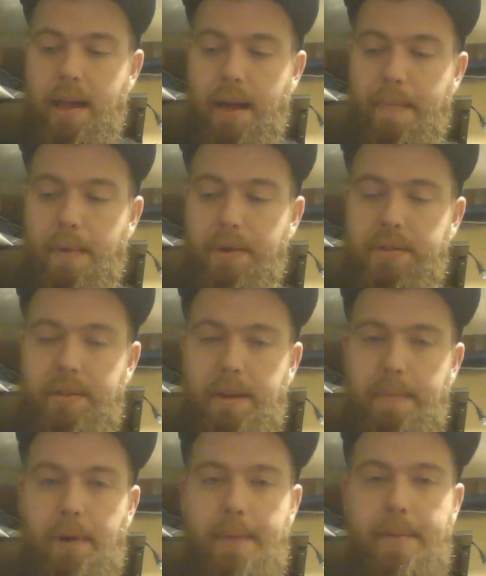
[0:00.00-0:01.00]
I
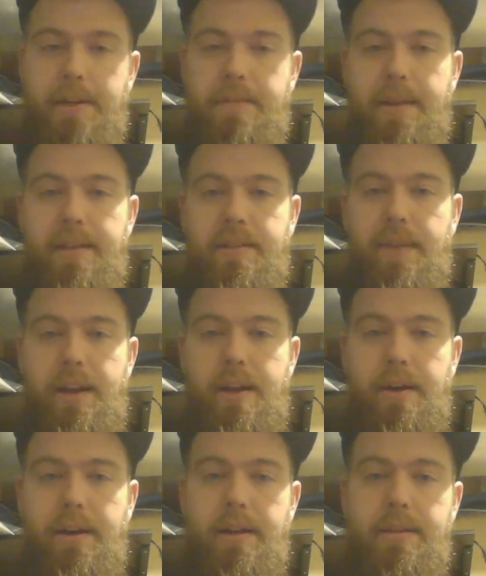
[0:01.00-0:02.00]
mostly pretty much made this
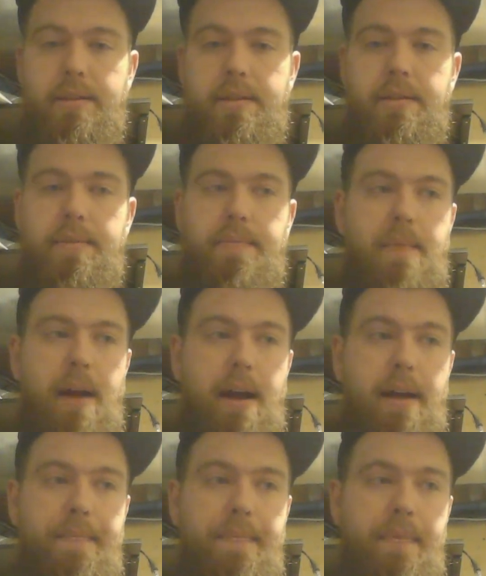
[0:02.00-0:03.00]
video because
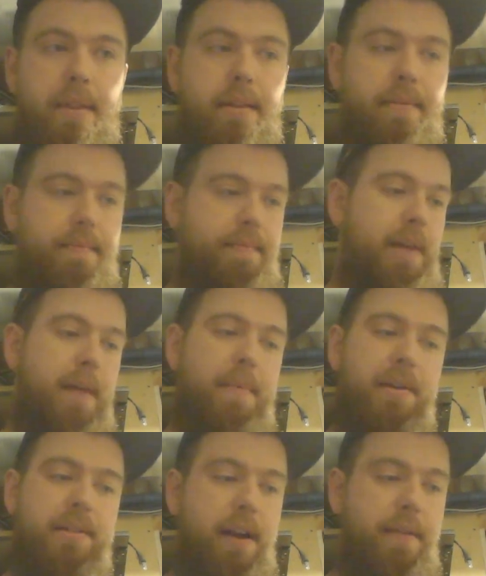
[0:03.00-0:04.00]
I I'm
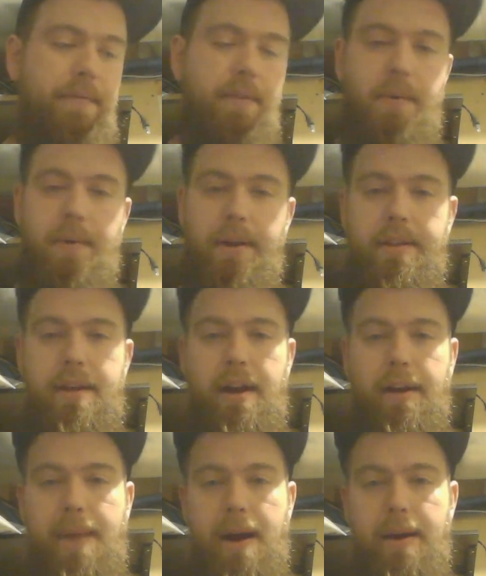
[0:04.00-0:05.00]
excited for it and wanted to
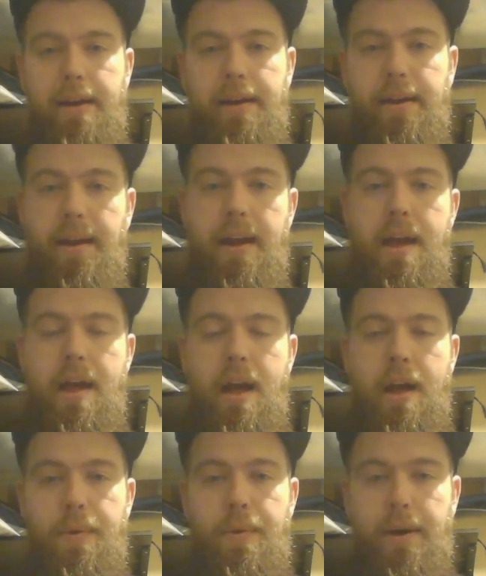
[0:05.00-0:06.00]
talk about it and
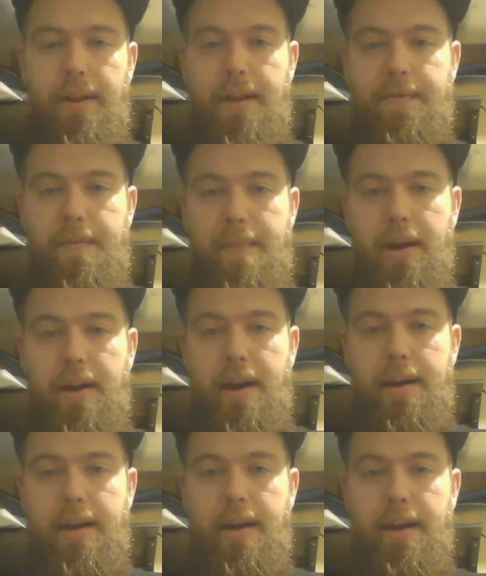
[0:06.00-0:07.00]
wanted to give a better
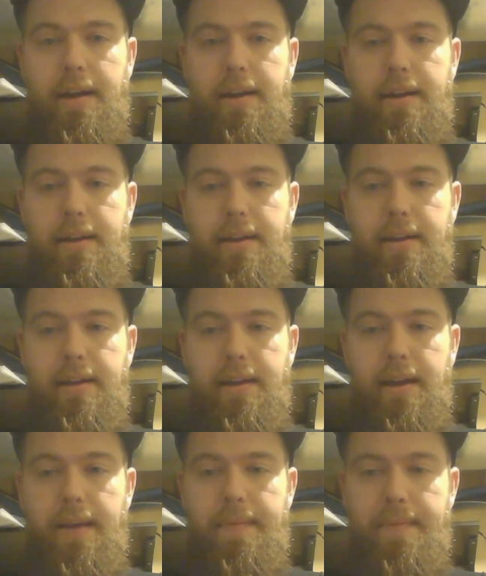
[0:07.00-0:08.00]
idea
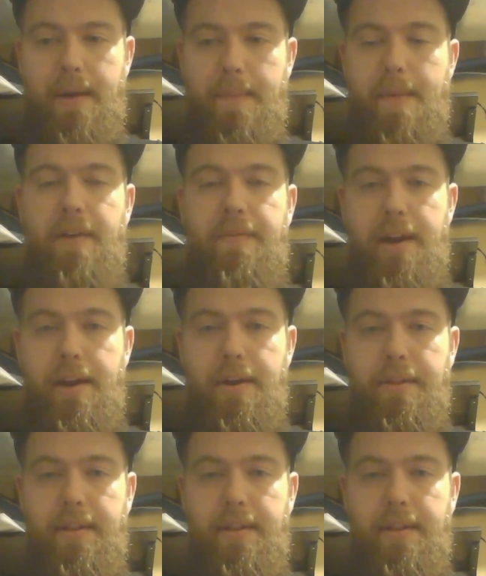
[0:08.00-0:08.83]
and a better video.